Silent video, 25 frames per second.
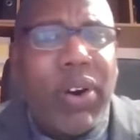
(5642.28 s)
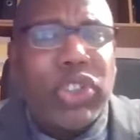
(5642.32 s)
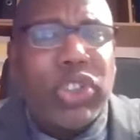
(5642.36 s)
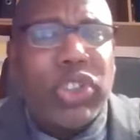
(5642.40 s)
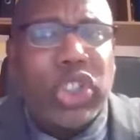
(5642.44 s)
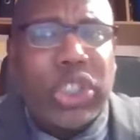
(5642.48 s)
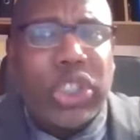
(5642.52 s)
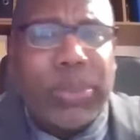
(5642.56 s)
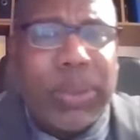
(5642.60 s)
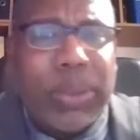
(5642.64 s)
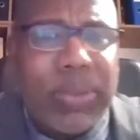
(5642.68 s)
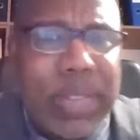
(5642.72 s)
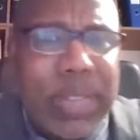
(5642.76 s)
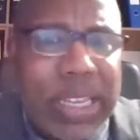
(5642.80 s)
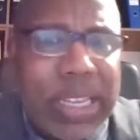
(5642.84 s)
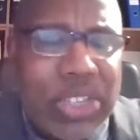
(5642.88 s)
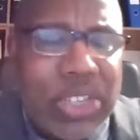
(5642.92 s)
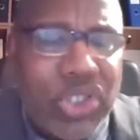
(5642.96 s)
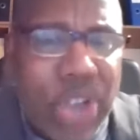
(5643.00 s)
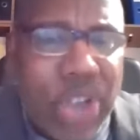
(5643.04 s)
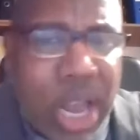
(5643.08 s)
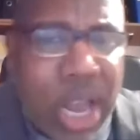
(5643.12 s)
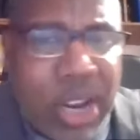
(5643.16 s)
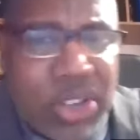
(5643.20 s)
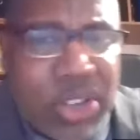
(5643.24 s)
gone through some of these
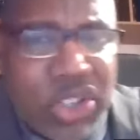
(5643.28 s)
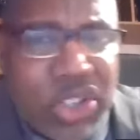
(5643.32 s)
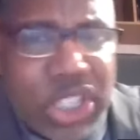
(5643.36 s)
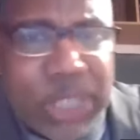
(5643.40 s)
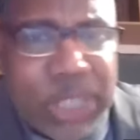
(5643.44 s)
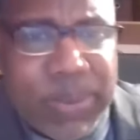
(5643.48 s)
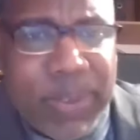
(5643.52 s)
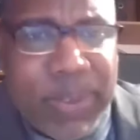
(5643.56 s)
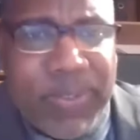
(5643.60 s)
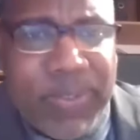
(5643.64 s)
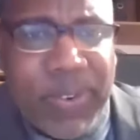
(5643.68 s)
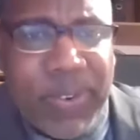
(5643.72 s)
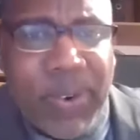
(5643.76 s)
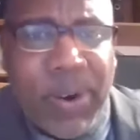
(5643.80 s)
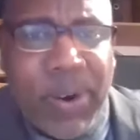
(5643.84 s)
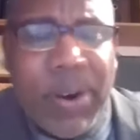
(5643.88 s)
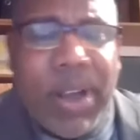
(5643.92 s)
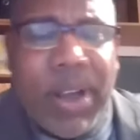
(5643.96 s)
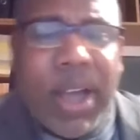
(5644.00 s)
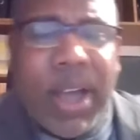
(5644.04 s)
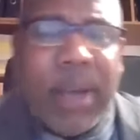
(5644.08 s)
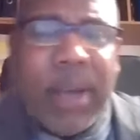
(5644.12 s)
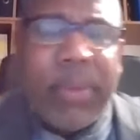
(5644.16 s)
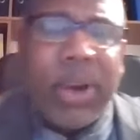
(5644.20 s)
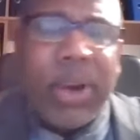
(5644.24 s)
challenges before.
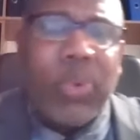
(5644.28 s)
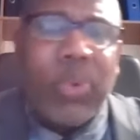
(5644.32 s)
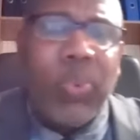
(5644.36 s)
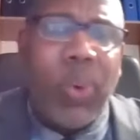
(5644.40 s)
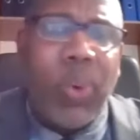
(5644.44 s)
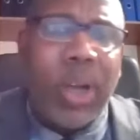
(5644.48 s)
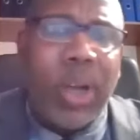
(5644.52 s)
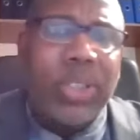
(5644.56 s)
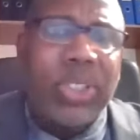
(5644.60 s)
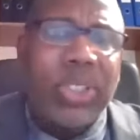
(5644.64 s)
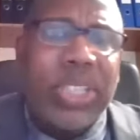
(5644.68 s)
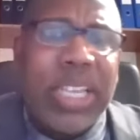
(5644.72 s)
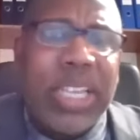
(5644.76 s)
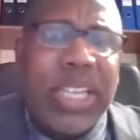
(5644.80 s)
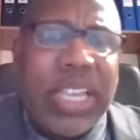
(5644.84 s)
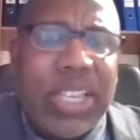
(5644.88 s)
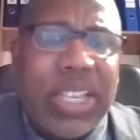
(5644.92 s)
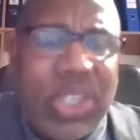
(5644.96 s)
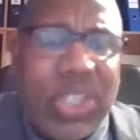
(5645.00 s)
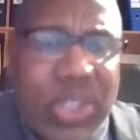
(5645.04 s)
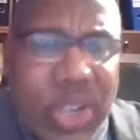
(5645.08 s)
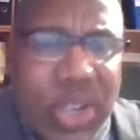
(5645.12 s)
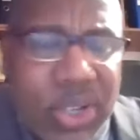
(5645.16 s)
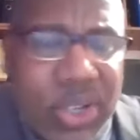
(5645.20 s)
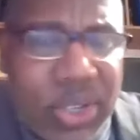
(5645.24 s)
But one thing
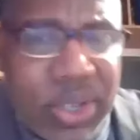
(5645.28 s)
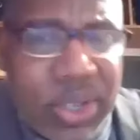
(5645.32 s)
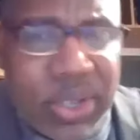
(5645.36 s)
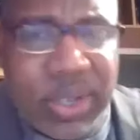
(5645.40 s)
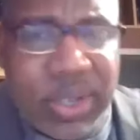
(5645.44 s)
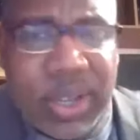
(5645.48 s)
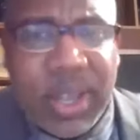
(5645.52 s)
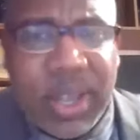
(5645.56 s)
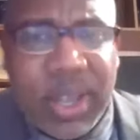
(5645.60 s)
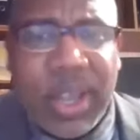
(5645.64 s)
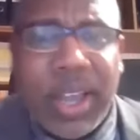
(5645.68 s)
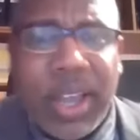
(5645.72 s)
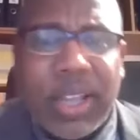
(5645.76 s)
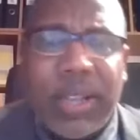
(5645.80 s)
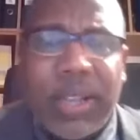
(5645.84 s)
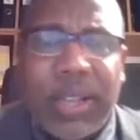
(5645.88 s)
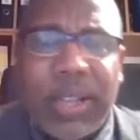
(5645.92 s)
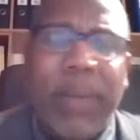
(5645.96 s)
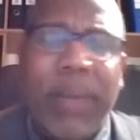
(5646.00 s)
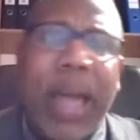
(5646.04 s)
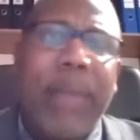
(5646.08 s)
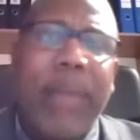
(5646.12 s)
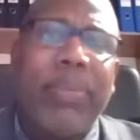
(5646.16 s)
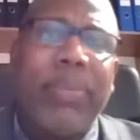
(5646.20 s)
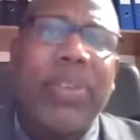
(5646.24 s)
is certain. The
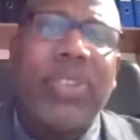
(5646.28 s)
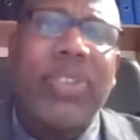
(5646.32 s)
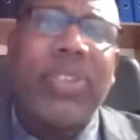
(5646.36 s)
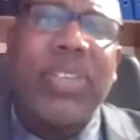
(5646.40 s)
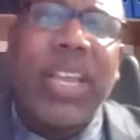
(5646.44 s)
Bible